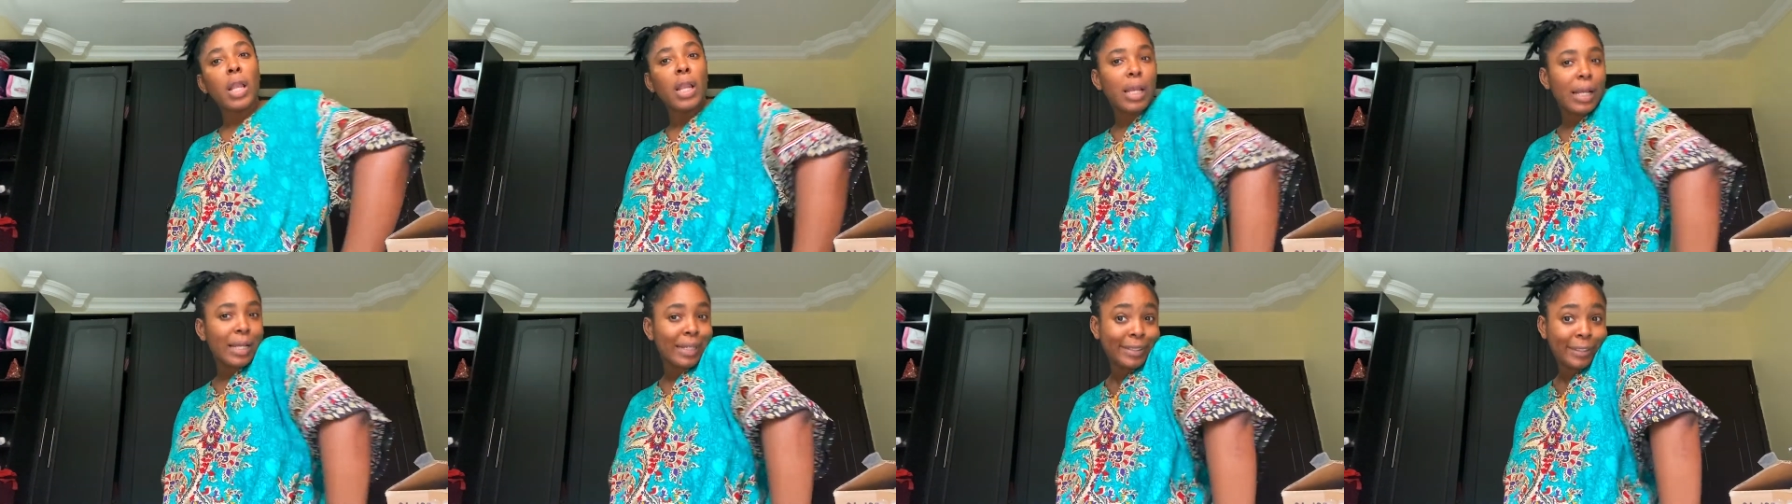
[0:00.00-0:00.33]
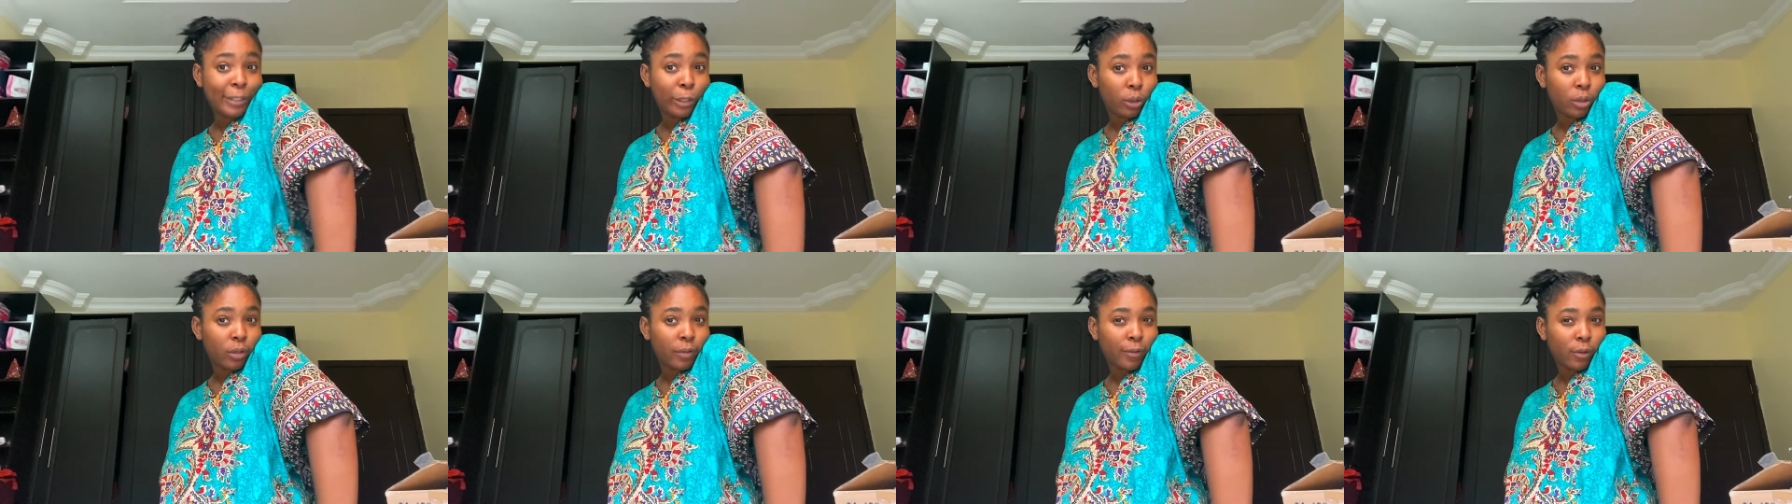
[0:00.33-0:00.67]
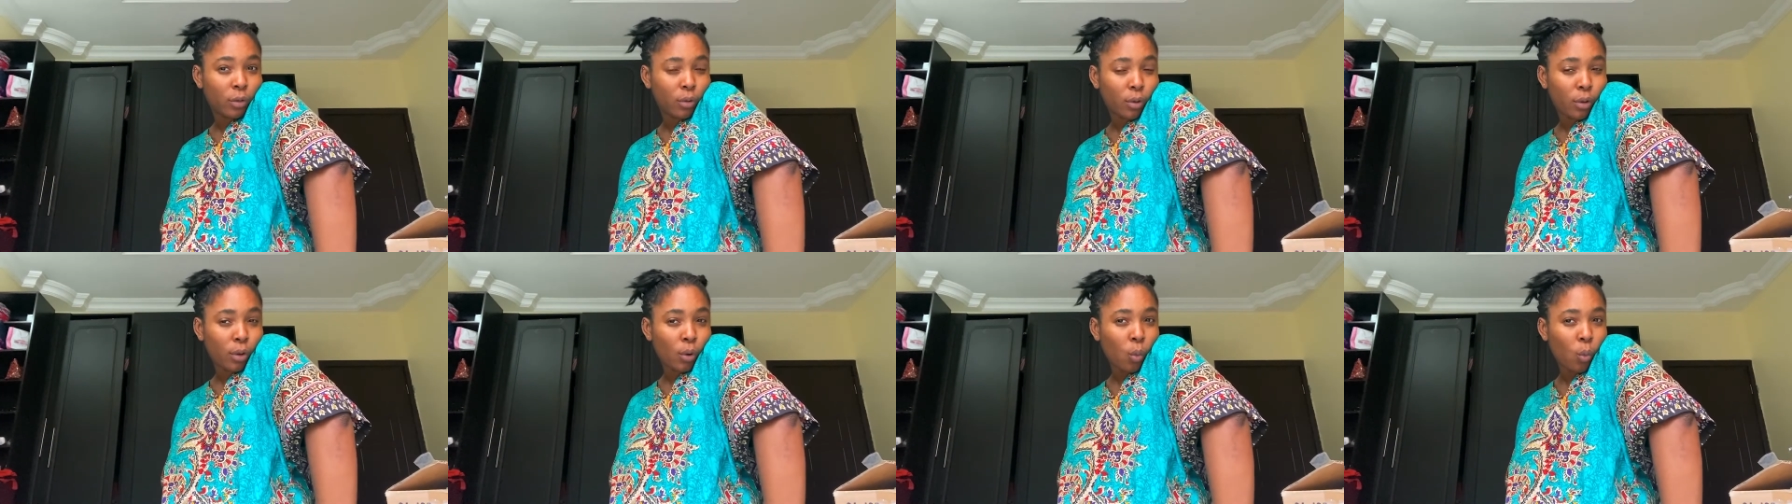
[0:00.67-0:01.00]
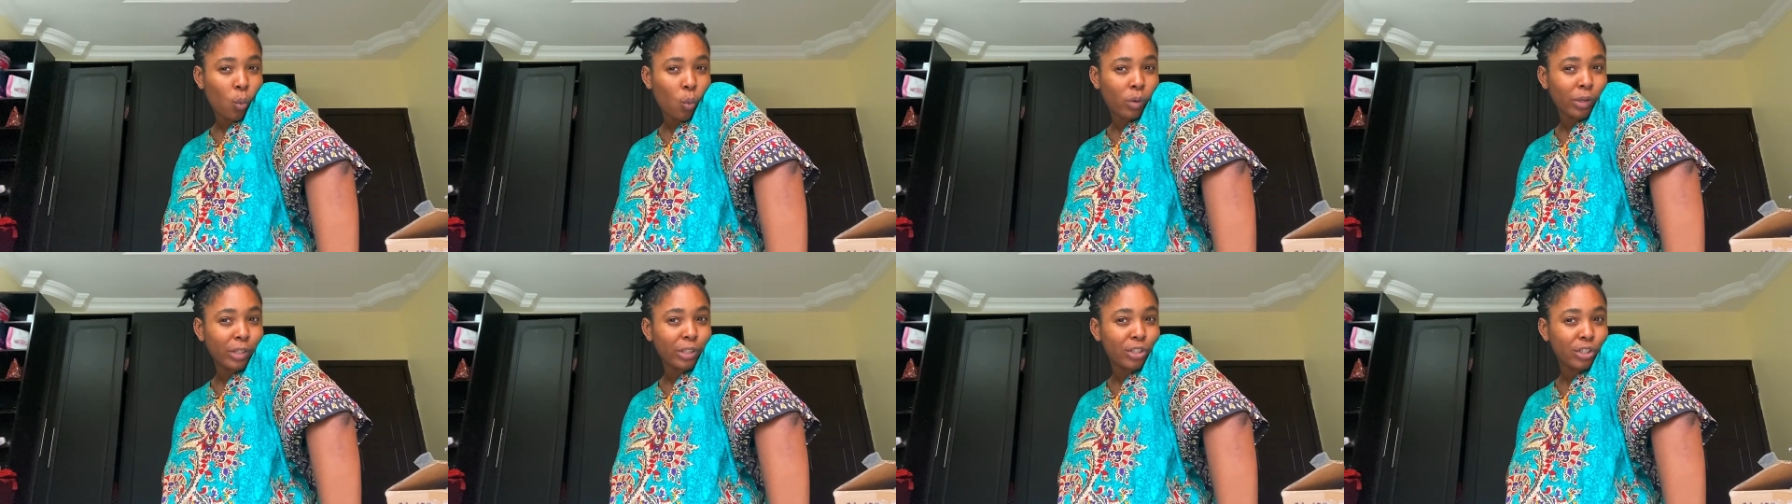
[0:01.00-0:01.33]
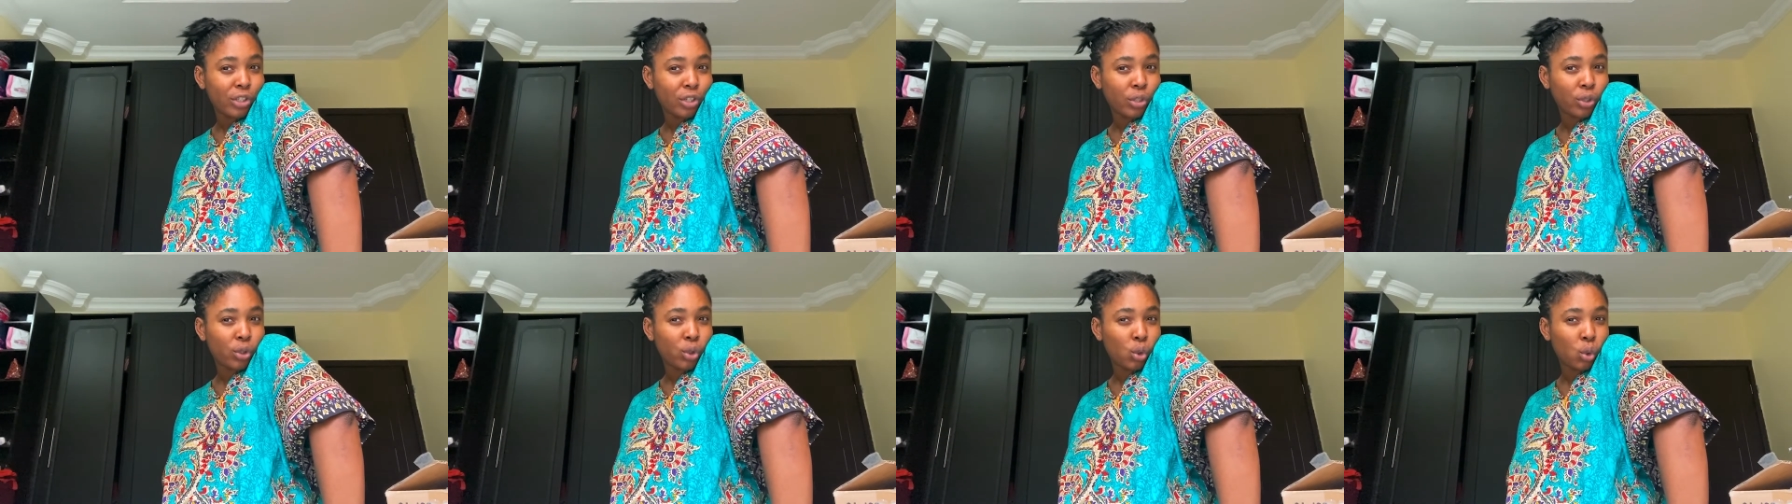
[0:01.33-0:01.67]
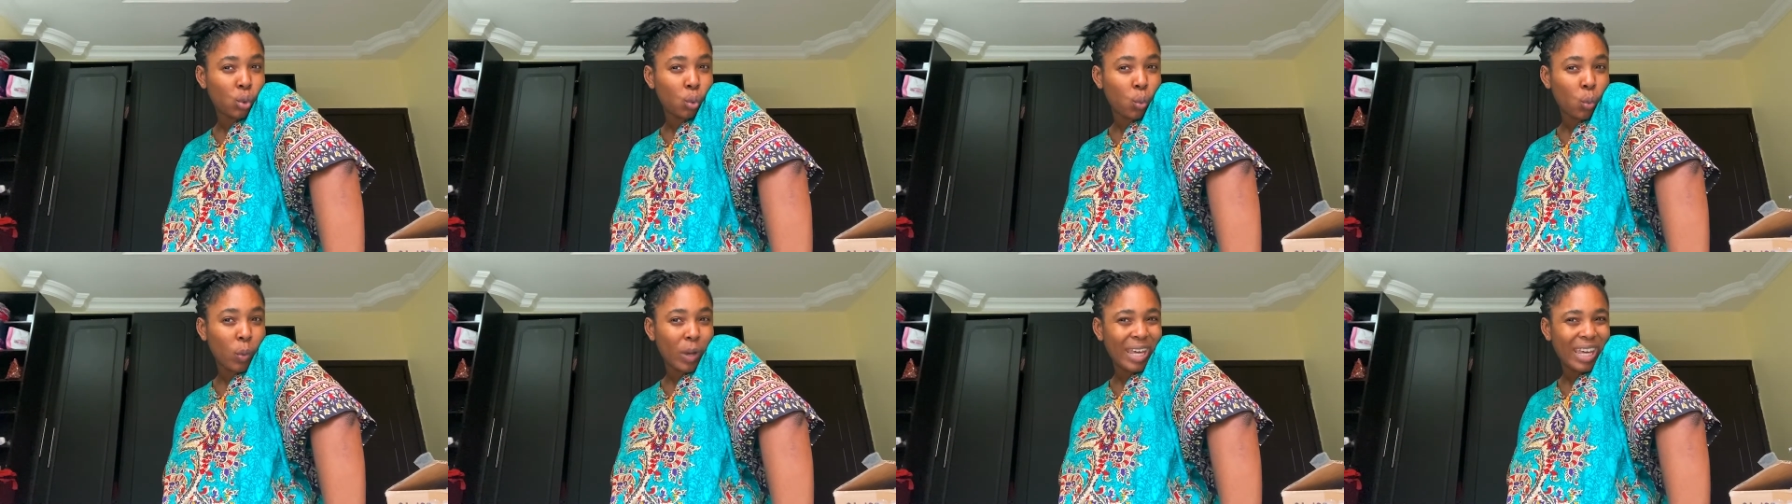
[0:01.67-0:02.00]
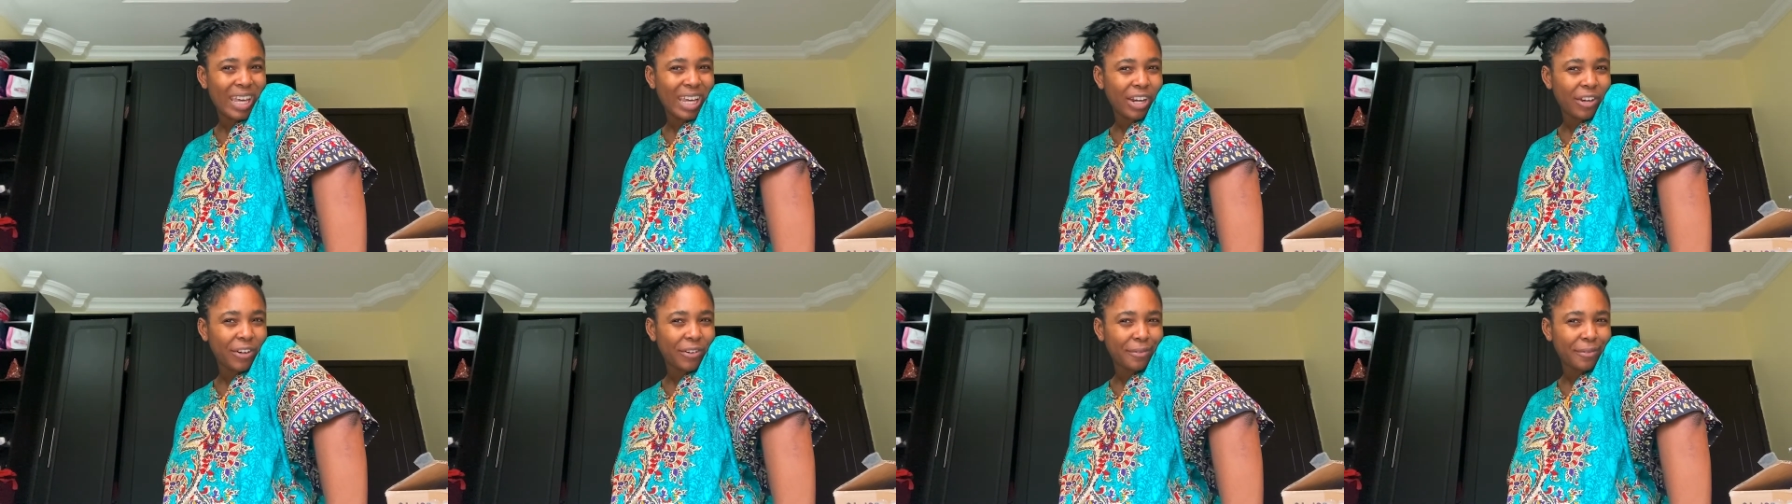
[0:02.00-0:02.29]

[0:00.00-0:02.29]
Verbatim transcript: let's look for what to wear.